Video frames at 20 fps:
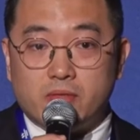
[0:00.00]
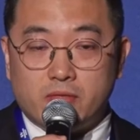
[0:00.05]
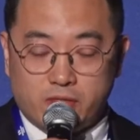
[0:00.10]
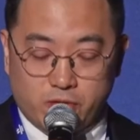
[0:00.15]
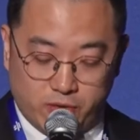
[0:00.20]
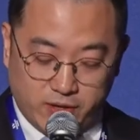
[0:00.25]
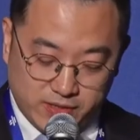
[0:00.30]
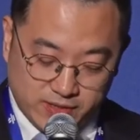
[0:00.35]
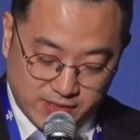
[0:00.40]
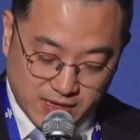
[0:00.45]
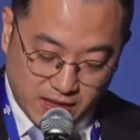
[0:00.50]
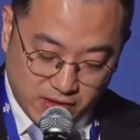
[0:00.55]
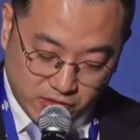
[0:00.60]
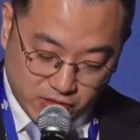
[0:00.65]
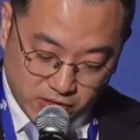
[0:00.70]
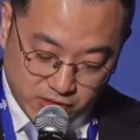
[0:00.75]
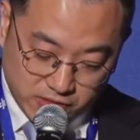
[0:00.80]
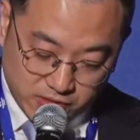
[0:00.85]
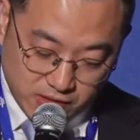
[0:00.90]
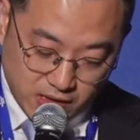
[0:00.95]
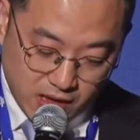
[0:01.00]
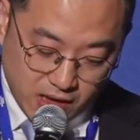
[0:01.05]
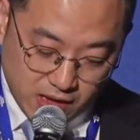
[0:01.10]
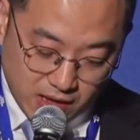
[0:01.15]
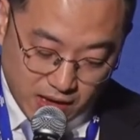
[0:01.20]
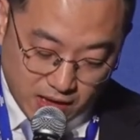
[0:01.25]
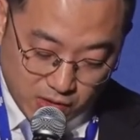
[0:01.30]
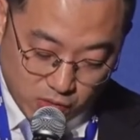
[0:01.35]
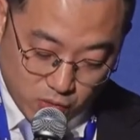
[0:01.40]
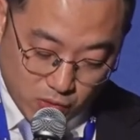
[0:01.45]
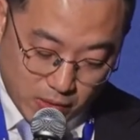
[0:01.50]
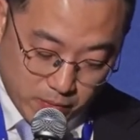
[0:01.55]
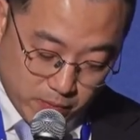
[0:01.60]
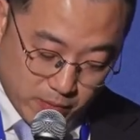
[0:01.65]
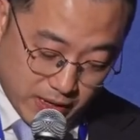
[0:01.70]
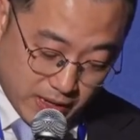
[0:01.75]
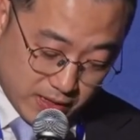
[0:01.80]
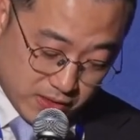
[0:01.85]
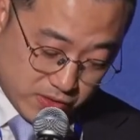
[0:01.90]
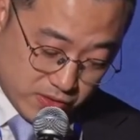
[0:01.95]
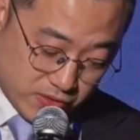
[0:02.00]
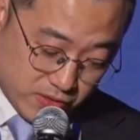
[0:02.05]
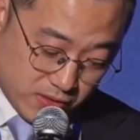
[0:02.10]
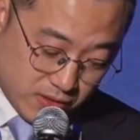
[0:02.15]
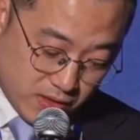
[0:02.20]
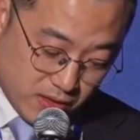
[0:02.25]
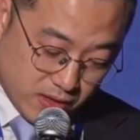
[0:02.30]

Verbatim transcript: three centers, and one base,